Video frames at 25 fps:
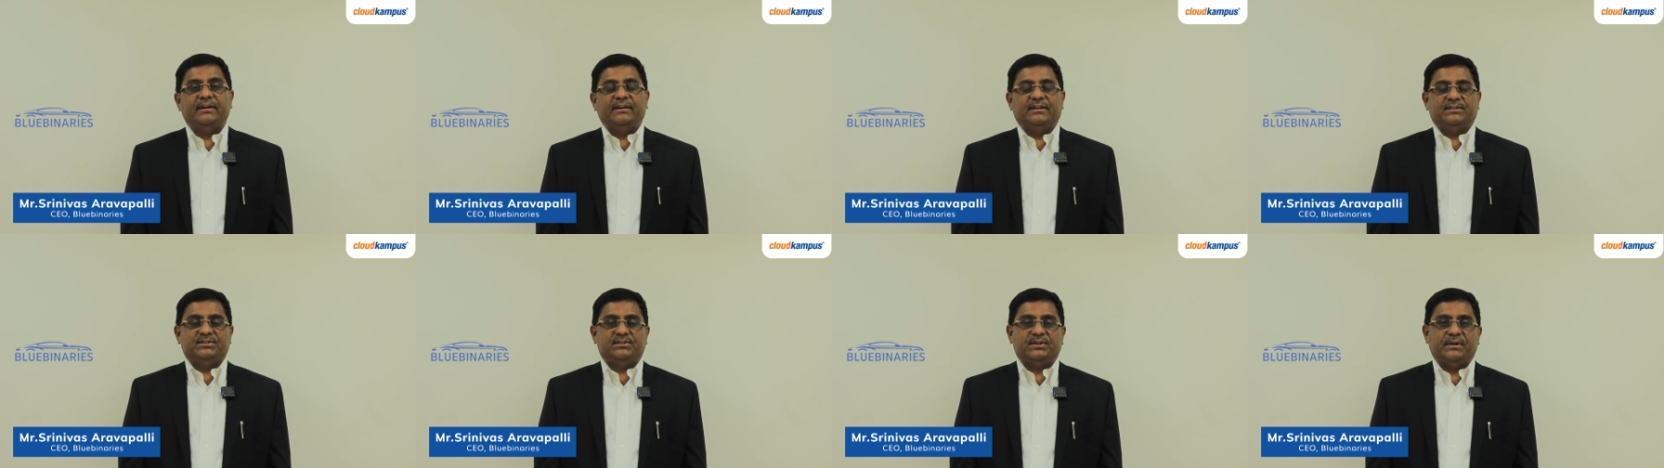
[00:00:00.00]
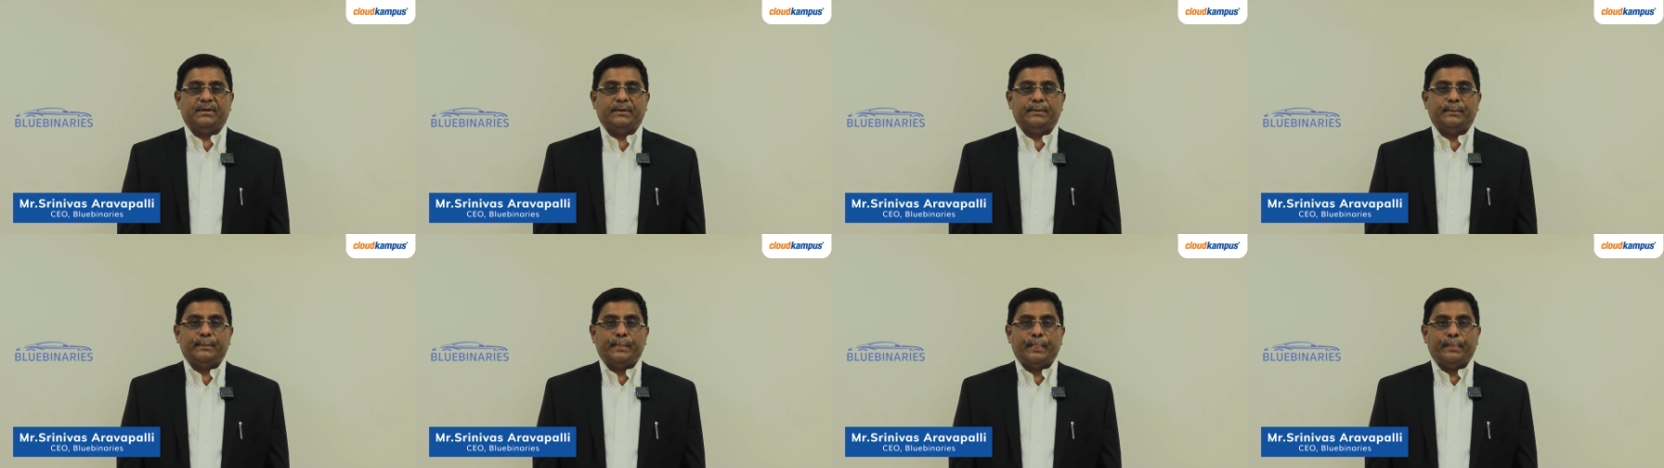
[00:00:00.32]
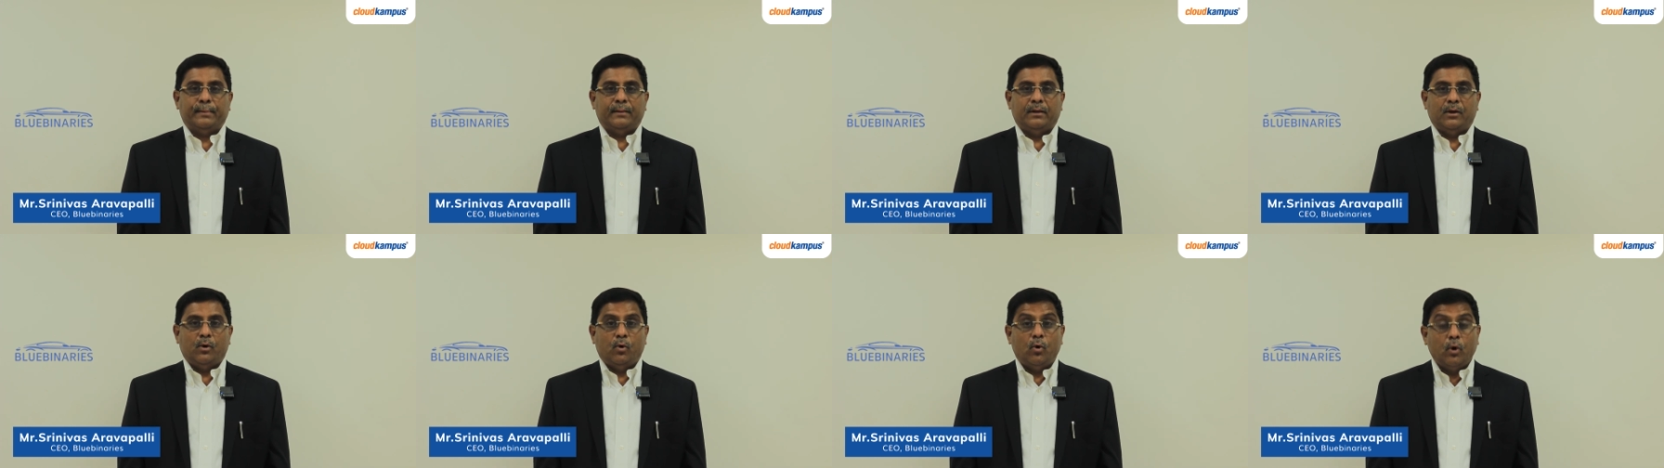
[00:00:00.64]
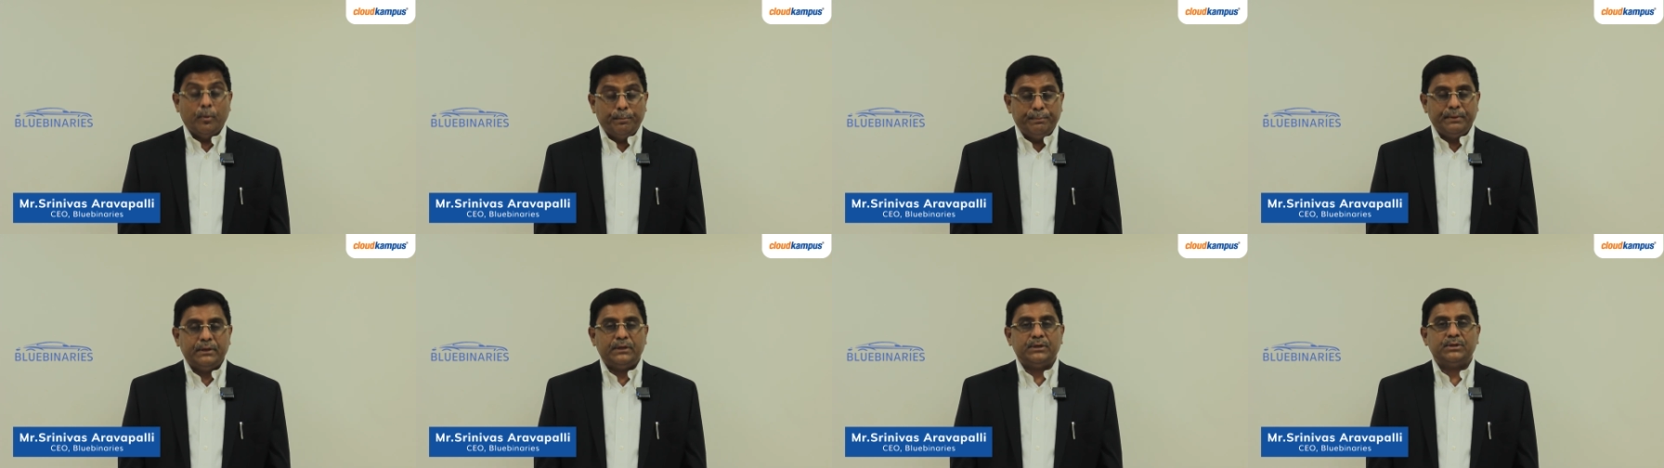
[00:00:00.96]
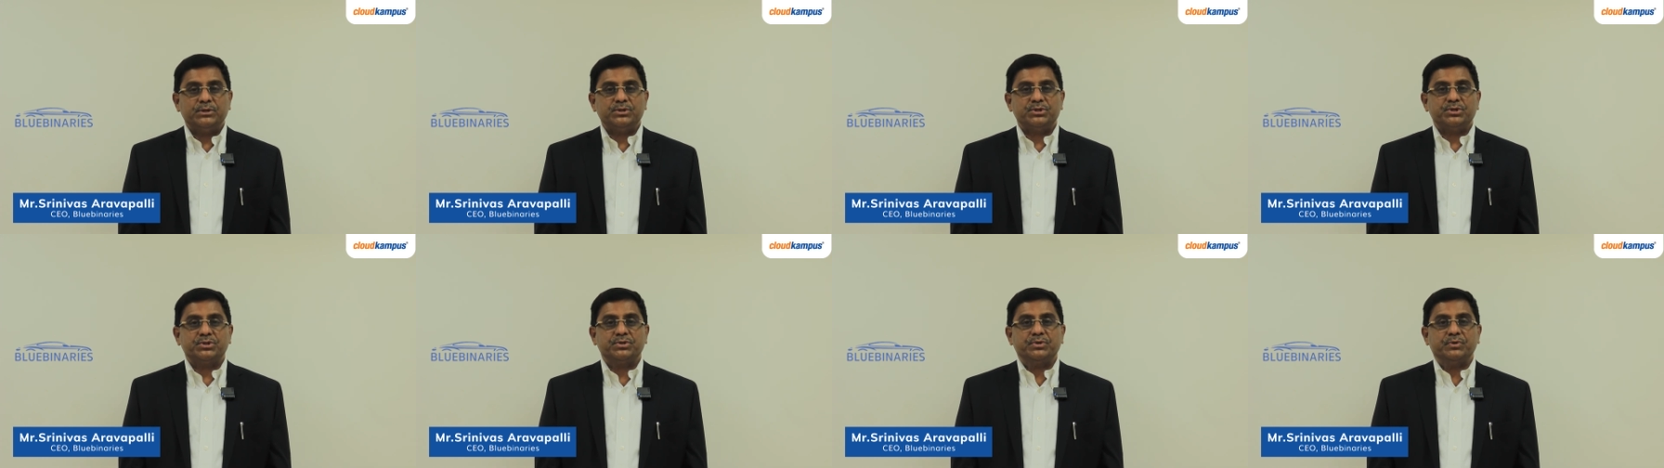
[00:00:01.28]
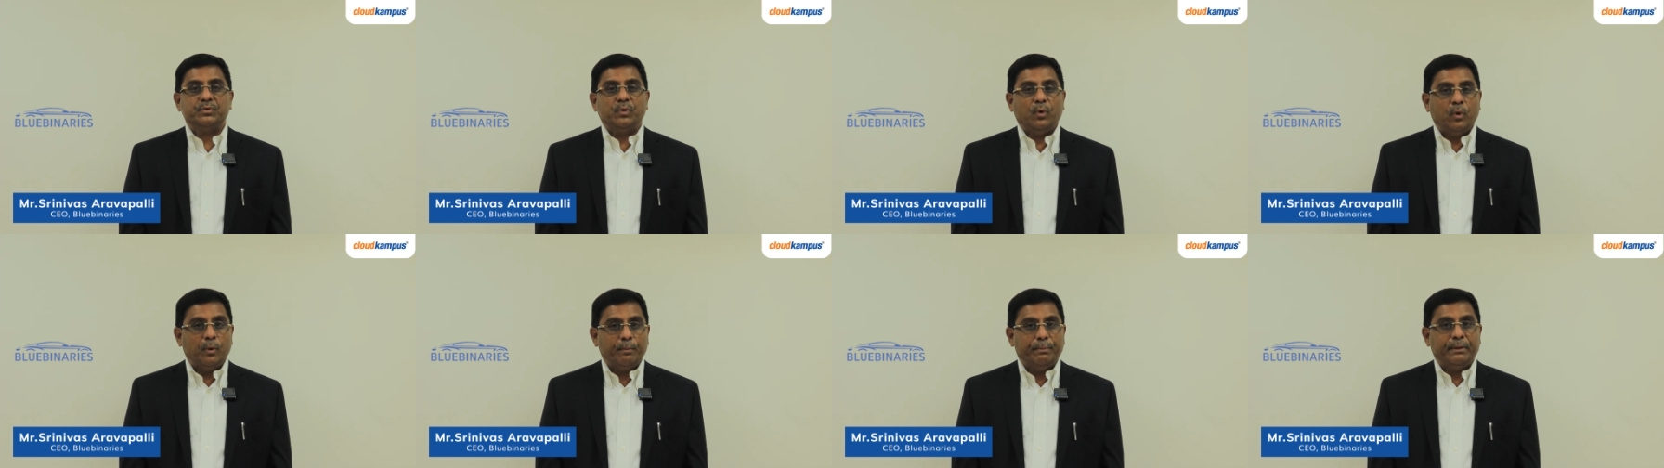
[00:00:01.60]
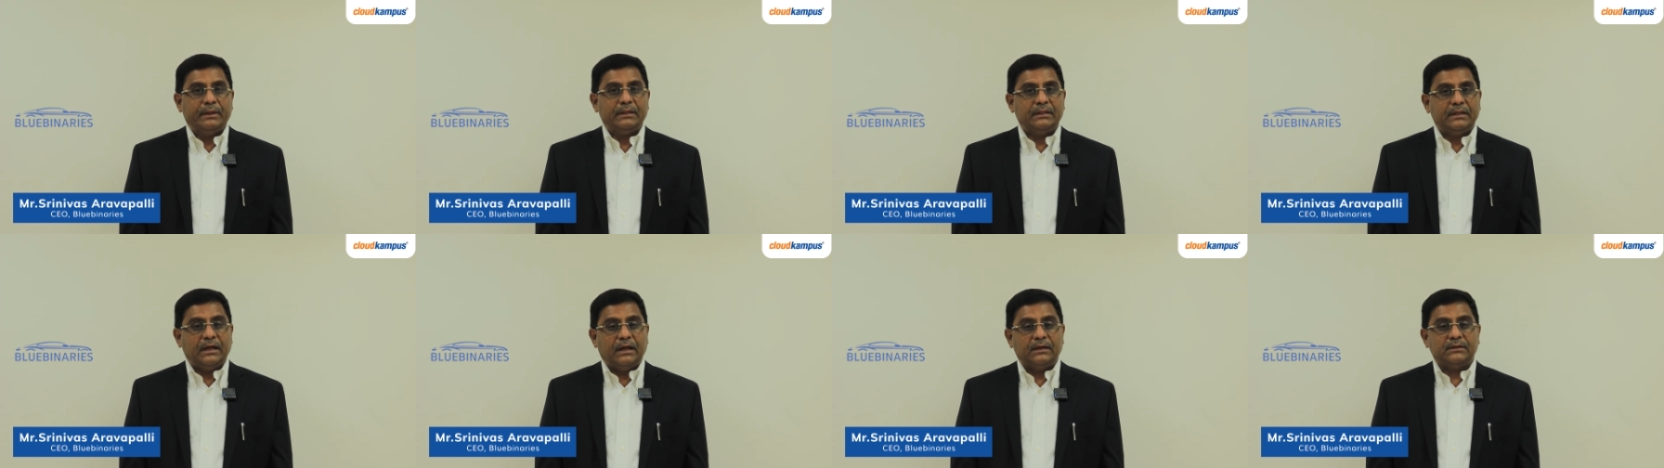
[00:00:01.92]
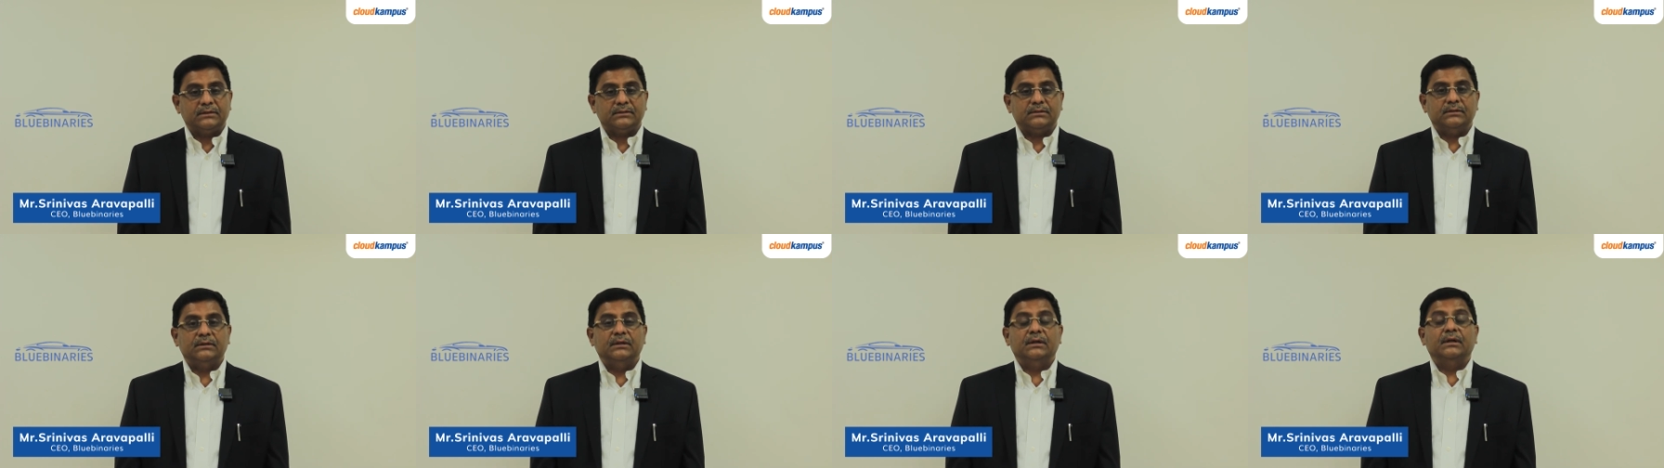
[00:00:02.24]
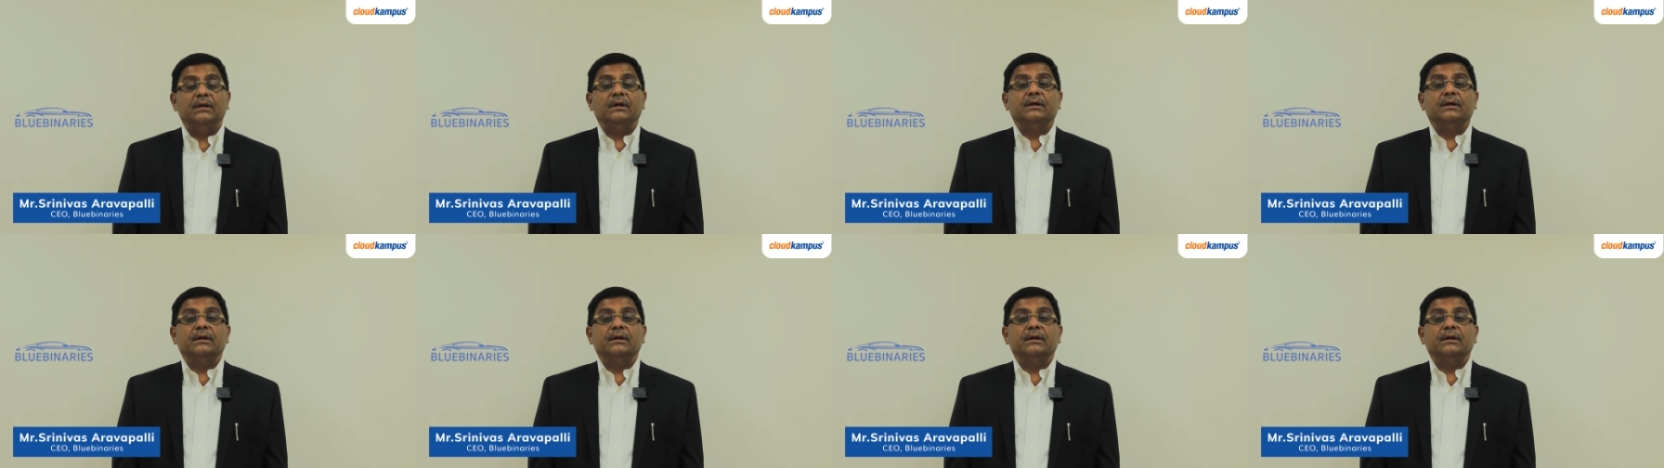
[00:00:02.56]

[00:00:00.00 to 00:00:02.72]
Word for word: industry. Hoping, hoping that